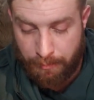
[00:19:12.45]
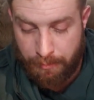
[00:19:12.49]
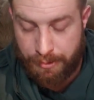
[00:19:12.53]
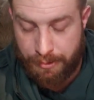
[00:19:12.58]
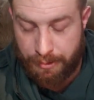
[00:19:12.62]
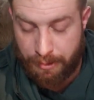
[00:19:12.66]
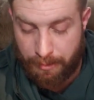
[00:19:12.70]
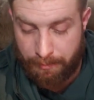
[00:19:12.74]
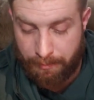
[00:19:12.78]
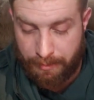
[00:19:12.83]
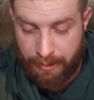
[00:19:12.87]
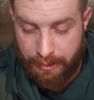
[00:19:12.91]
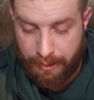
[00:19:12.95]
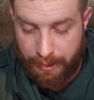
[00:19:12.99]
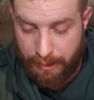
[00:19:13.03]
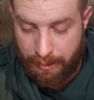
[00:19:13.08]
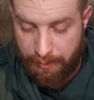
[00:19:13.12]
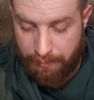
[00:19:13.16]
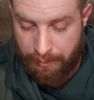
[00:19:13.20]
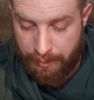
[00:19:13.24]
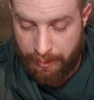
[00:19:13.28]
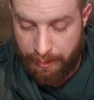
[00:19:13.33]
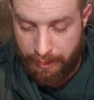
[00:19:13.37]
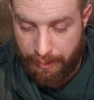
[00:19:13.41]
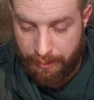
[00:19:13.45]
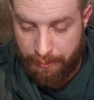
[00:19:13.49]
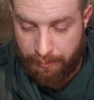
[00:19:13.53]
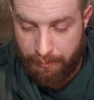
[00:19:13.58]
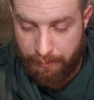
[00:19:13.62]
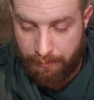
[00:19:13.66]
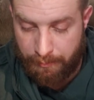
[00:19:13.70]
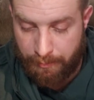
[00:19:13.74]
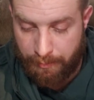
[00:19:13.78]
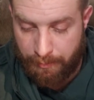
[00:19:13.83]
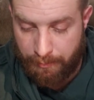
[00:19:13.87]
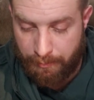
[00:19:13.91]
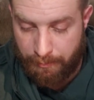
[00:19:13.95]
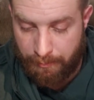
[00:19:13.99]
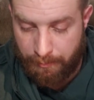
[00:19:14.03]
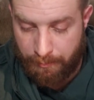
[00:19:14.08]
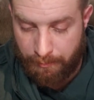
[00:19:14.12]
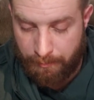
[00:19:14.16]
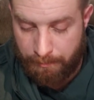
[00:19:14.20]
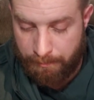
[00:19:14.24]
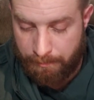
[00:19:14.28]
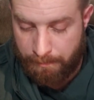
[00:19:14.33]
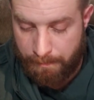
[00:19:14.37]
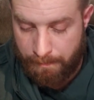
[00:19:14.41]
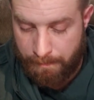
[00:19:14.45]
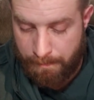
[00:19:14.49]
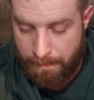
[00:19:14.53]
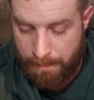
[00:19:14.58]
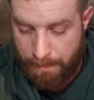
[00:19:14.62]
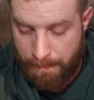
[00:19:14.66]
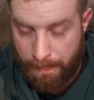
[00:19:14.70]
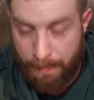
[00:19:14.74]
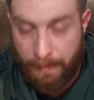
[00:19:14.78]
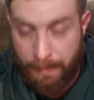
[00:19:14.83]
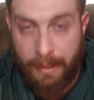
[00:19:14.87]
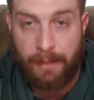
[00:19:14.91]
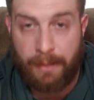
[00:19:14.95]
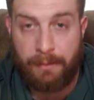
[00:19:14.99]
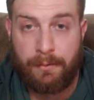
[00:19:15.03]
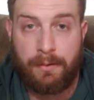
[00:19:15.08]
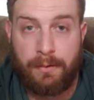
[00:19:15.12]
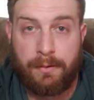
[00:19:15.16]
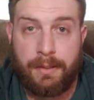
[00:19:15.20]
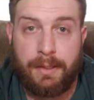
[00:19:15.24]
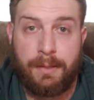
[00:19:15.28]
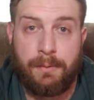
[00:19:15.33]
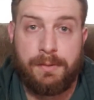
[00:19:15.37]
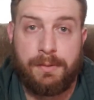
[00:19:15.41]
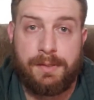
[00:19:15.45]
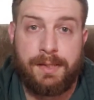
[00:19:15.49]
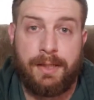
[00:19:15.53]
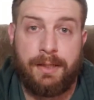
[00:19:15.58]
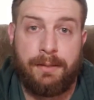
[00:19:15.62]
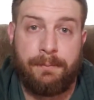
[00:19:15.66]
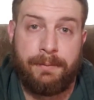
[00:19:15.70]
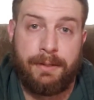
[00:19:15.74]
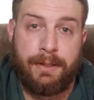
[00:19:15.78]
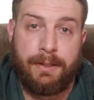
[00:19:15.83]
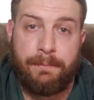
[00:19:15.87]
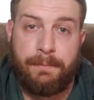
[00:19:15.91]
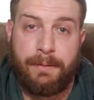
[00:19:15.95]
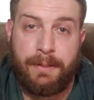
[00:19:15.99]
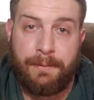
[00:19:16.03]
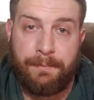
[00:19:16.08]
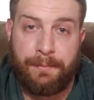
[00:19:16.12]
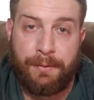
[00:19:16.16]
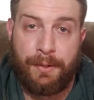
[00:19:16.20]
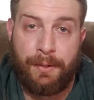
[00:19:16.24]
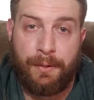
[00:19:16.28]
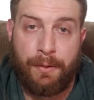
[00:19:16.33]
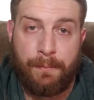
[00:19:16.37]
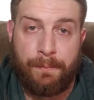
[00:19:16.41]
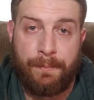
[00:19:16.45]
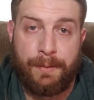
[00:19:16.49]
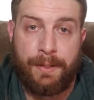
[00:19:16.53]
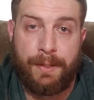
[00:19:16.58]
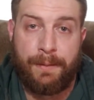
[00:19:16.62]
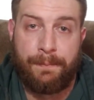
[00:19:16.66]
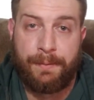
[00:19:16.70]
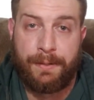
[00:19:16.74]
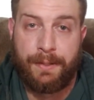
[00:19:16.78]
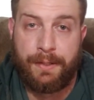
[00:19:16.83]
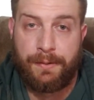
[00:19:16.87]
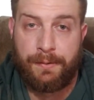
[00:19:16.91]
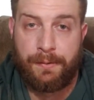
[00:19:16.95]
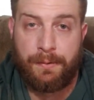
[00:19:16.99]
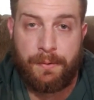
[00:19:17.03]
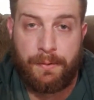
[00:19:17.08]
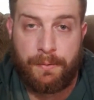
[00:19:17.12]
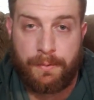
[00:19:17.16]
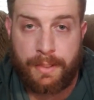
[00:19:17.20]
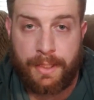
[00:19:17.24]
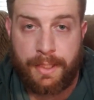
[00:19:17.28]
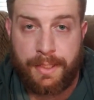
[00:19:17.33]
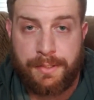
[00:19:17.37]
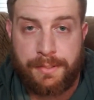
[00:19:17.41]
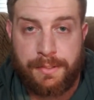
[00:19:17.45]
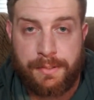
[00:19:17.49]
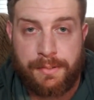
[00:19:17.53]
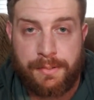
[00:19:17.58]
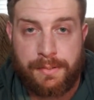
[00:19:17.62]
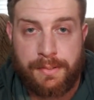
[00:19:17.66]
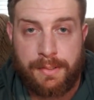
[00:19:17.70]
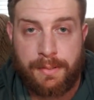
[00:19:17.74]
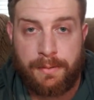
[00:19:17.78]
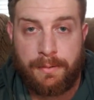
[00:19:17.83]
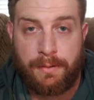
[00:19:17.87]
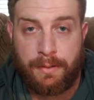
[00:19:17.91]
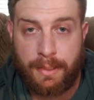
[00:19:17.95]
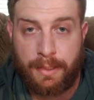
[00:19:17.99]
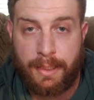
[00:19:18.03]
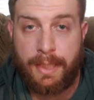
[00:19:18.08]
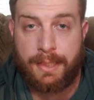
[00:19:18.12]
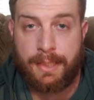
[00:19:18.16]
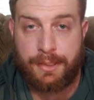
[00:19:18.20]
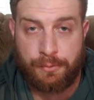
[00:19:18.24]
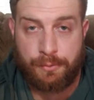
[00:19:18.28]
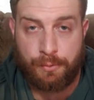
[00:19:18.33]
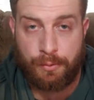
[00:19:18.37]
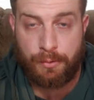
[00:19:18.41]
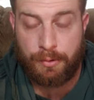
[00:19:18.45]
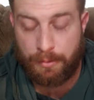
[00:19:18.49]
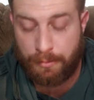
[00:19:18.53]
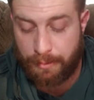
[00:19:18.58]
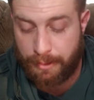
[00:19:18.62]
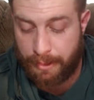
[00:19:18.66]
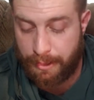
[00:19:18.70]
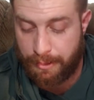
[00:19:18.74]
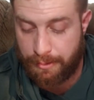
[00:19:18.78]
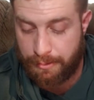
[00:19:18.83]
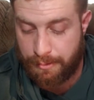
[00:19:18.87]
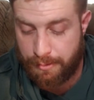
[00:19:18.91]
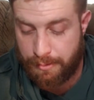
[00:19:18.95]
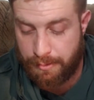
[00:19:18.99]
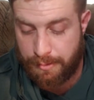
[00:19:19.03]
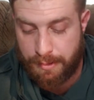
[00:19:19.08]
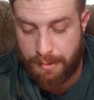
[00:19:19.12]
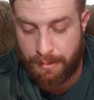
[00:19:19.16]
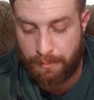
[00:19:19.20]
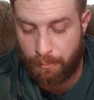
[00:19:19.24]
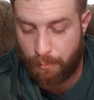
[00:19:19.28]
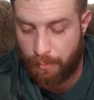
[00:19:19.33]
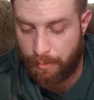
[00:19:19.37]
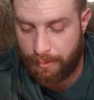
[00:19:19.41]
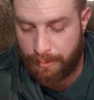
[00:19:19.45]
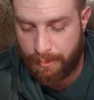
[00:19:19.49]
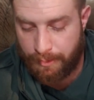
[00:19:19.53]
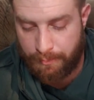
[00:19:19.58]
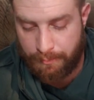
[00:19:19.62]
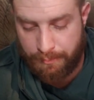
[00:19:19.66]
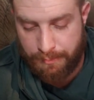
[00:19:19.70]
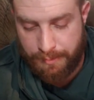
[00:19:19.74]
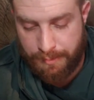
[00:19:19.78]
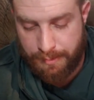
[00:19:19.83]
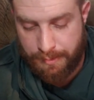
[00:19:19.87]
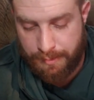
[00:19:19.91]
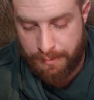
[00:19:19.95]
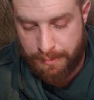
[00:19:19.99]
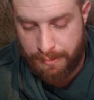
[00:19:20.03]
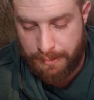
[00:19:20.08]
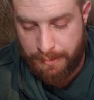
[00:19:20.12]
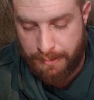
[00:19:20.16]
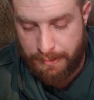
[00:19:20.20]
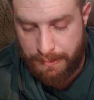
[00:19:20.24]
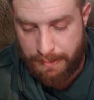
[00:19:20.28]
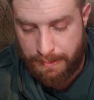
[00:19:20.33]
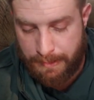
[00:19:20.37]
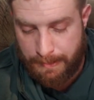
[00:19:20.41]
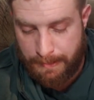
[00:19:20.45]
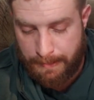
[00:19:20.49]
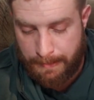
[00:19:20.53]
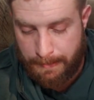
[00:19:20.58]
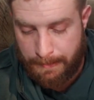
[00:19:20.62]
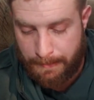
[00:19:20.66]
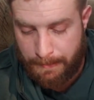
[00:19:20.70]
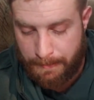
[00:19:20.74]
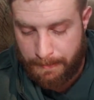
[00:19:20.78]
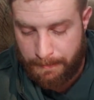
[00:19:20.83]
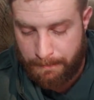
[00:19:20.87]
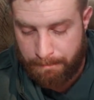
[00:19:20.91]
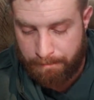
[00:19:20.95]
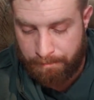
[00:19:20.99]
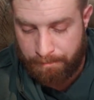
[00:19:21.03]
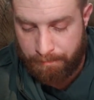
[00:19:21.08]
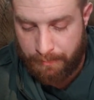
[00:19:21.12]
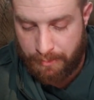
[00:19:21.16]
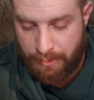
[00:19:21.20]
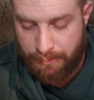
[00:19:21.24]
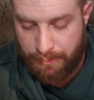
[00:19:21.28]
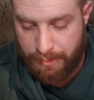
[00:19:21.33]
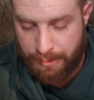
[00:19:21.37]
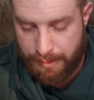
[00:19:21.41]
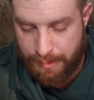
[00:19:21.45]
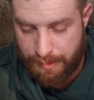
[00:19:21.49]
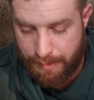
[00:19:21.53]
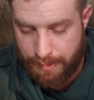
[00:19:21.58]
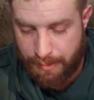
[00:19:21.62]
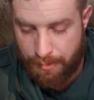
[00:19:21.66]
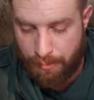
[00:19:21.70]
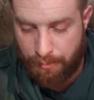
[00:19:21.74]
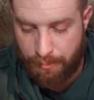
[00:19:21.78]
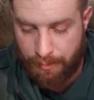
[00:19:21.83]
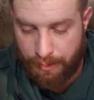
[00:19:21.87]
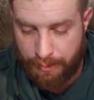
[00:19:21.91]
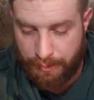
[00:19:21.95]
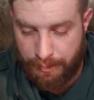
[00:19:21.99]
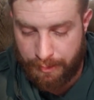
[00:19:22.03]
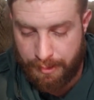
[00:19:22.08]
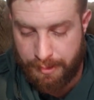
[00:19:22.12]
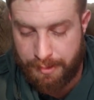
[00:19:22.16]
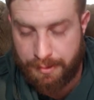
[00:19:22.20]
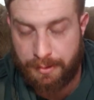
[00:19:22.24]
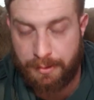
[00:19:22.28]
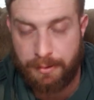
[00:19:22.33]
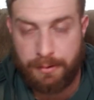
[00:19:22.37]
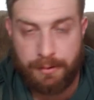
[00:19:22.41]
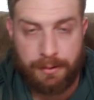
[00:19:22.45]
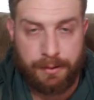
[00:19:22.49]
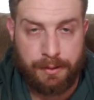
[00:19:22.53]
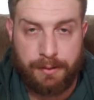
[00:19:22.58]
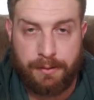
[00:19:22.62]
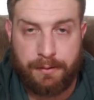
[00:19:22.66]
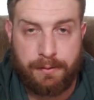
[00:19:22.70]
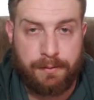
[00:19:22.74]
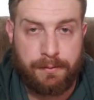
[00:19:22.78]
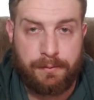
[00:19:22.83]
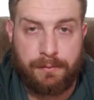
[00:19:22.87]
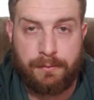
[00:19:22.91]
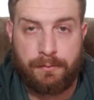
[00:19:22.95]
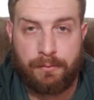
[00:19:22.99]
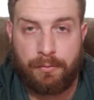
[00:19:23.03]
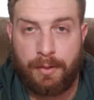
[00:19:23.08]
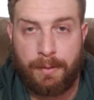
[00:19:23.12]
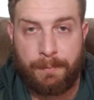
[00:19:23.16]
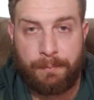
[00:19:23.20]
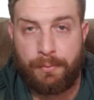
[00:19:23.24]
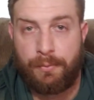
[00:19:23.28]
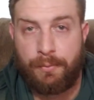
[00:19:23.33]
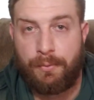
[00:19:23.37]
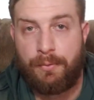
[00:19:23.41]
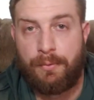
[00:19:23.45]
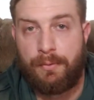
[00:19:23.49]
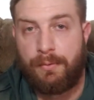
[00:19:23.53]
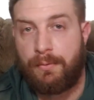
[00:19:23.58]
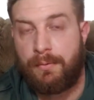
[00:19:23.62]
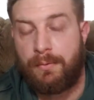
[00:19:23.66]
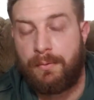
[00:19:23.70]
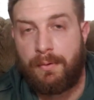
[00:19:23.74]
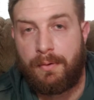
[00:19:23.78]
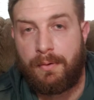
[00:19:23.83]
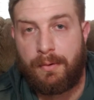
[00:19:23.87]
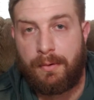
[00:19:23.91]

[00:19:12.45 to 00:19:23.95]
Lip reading: shut me down, and I don't know how long it would take me to be able to open up another location, so an actual location somewhere else. This could cripple